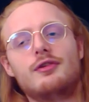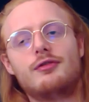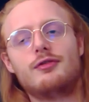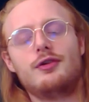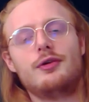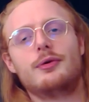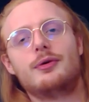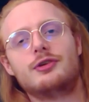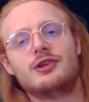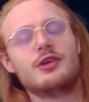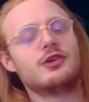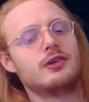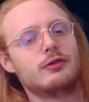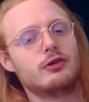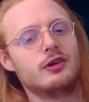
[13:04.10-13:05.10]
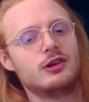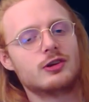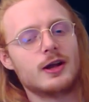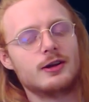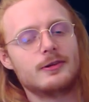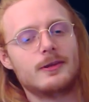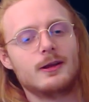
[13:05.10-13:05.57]
if you're sensitive to these
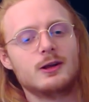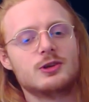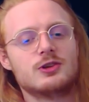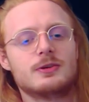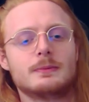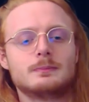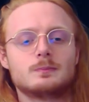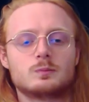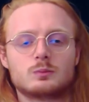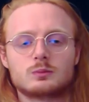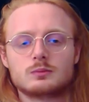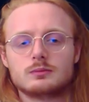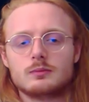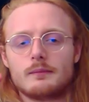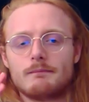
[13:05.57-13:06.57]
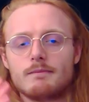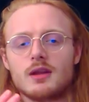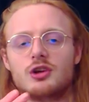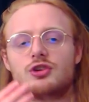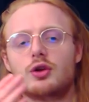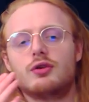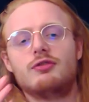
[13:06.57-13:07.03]
kind of things.
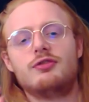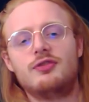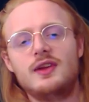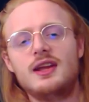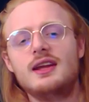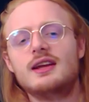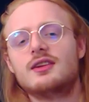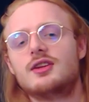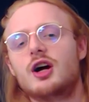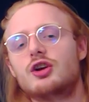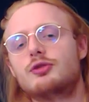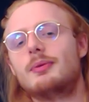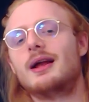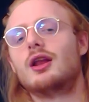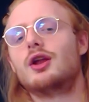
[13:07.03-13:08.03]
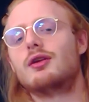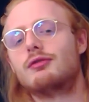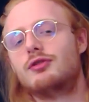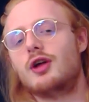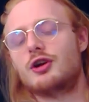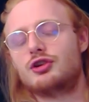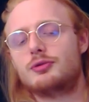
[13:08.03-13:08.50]
So the V in Dutch, by a lot
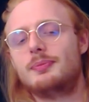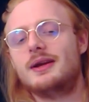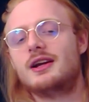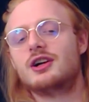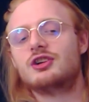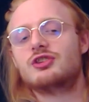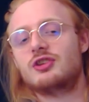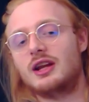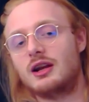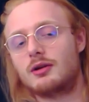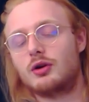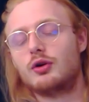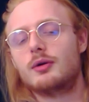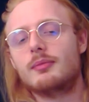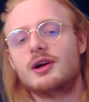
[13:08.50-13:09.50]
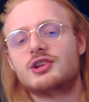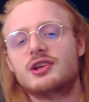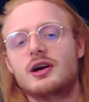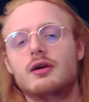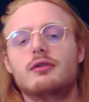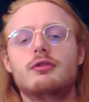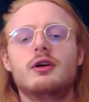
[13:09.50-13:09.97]
of Dutch speakers, including
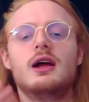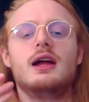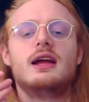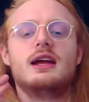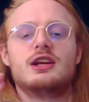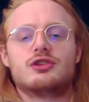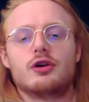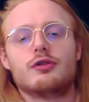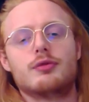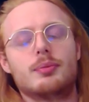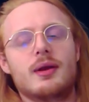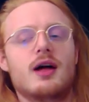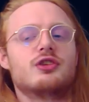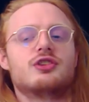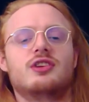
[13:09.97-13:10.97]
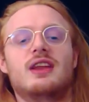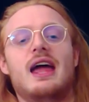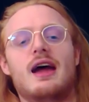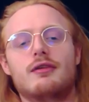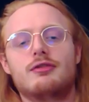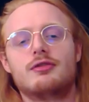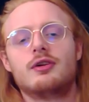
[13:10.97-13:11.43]
myself, is also pronounced as an
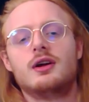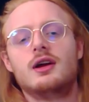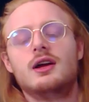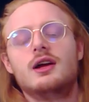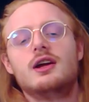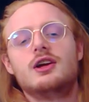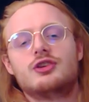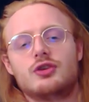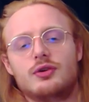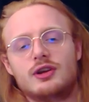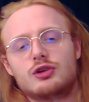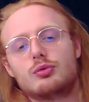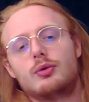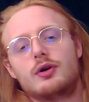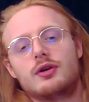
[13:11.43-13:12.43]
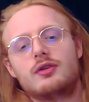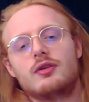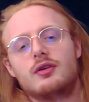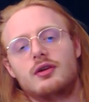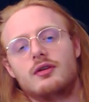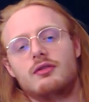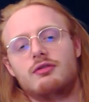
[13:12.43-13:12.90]
F. So this word,
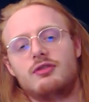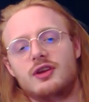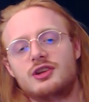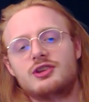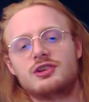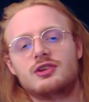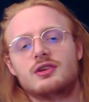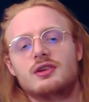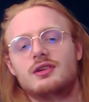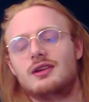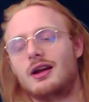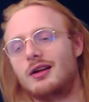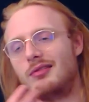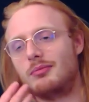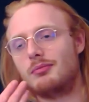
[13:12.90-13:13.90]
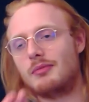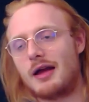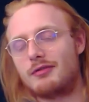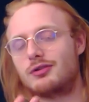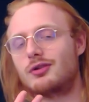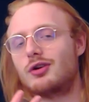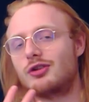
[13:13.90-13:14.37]
vis, I didn't
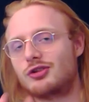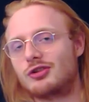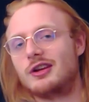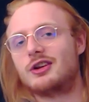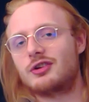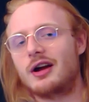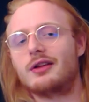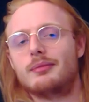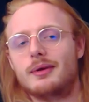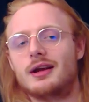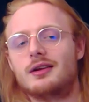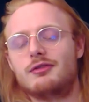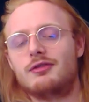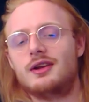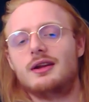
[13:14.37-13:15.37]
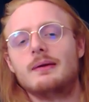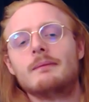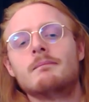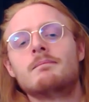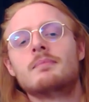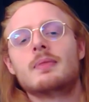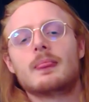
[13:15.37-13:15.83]
have to consciously try to make it a V,
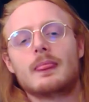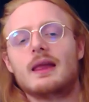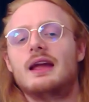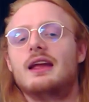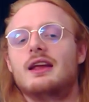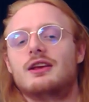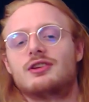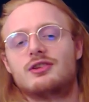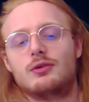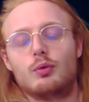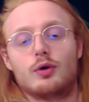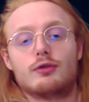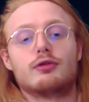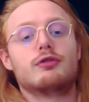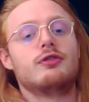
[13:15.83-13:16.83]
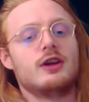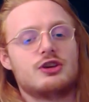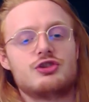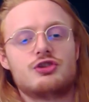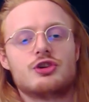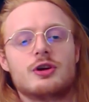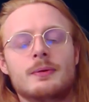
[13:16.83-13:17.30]
is the word for
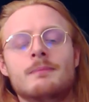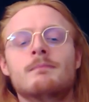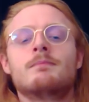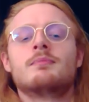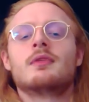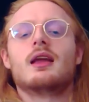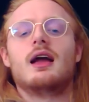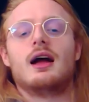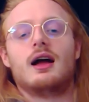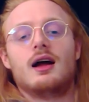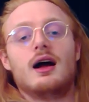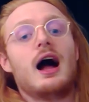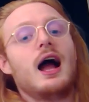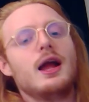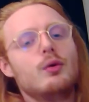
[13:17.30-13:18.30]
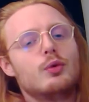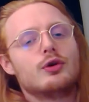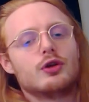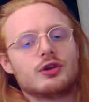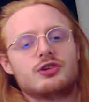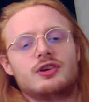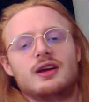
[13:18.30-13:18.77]
fish. I would
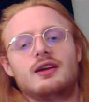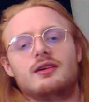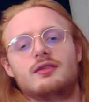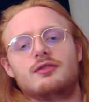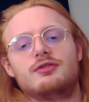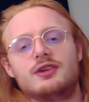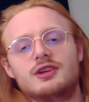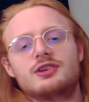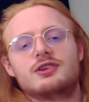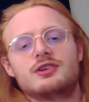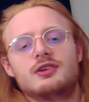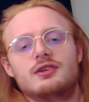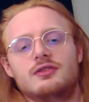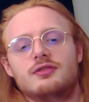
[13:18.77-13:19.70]
not say vis,